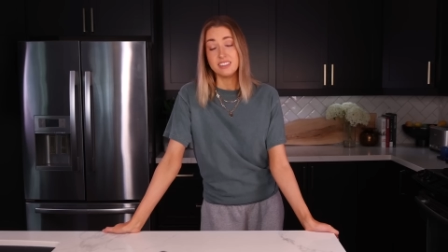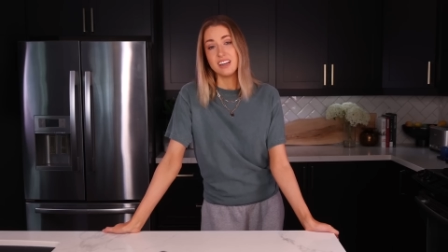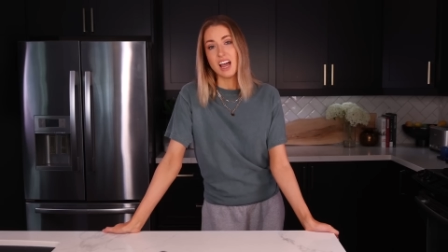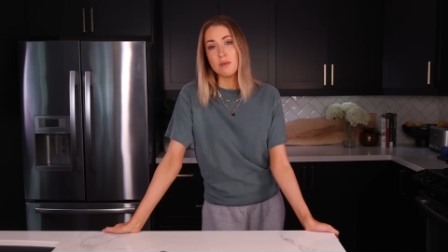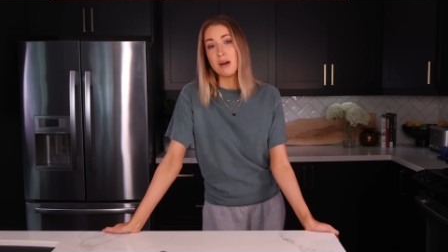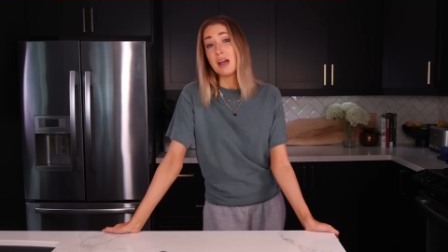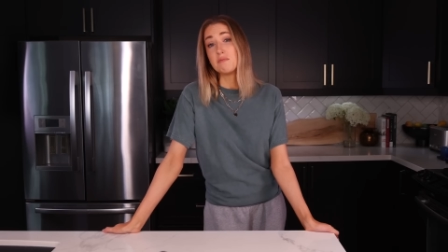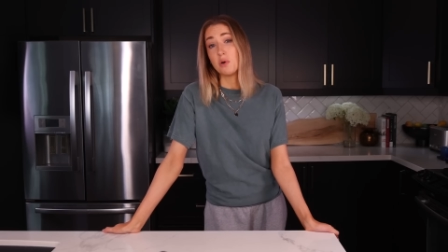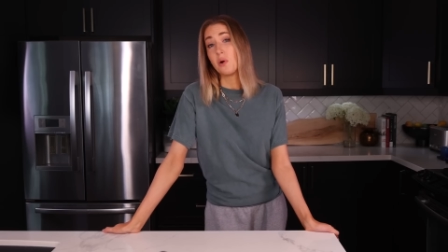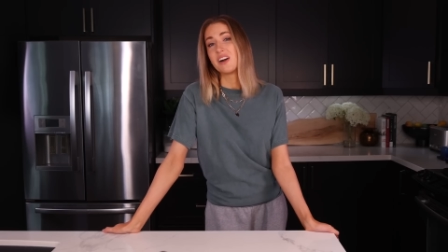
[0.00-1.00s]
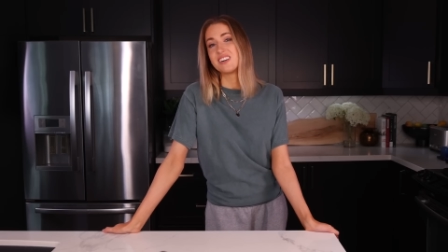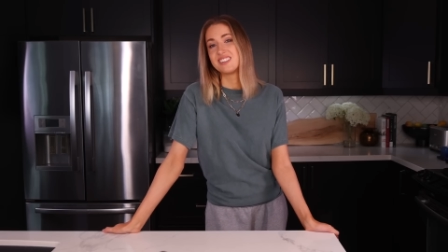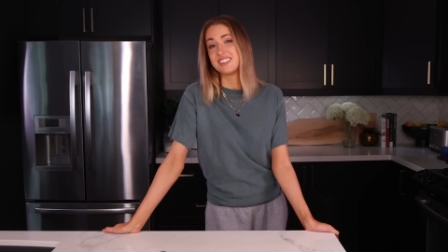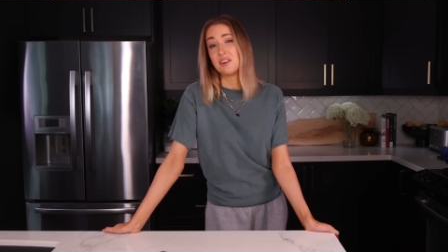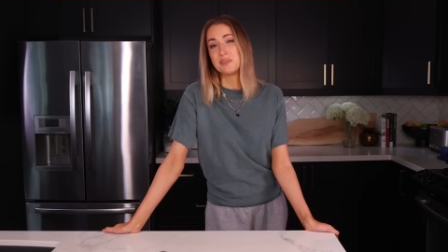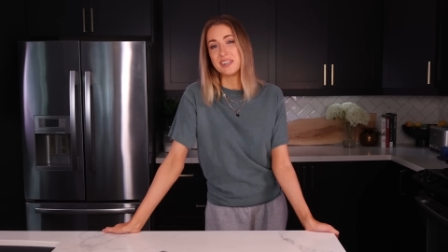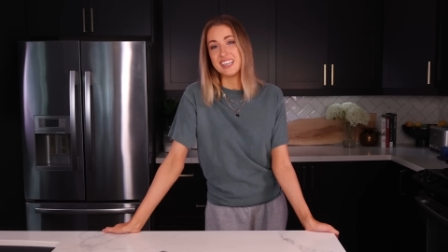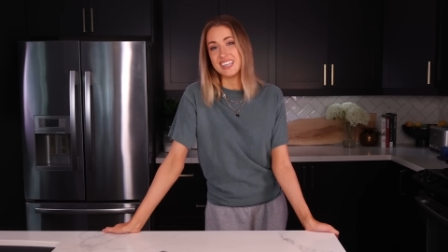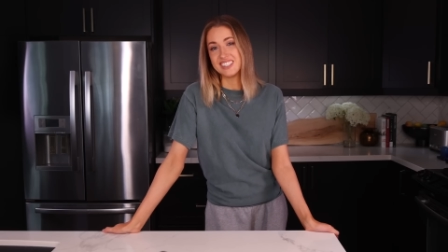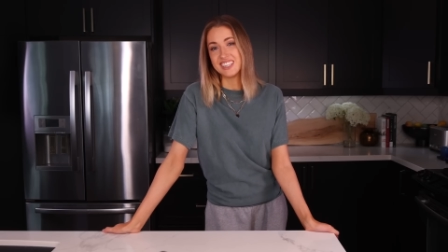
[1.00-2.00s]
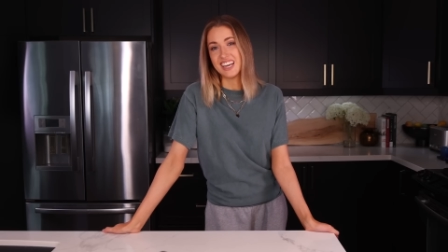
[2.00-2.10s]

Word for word: Did I buy more summery kitchen